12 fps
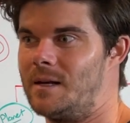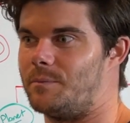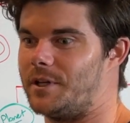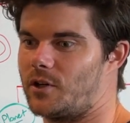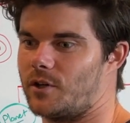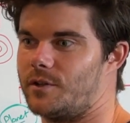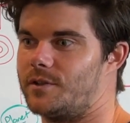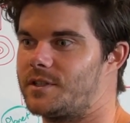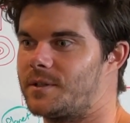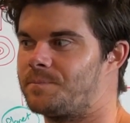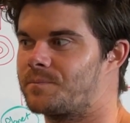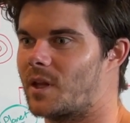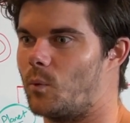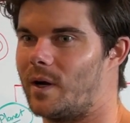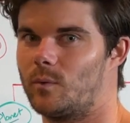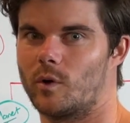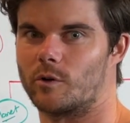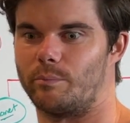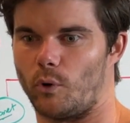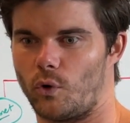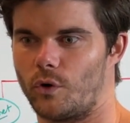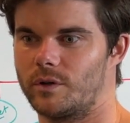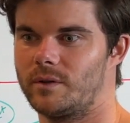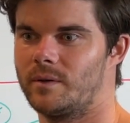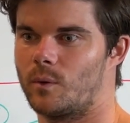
Because when we're born,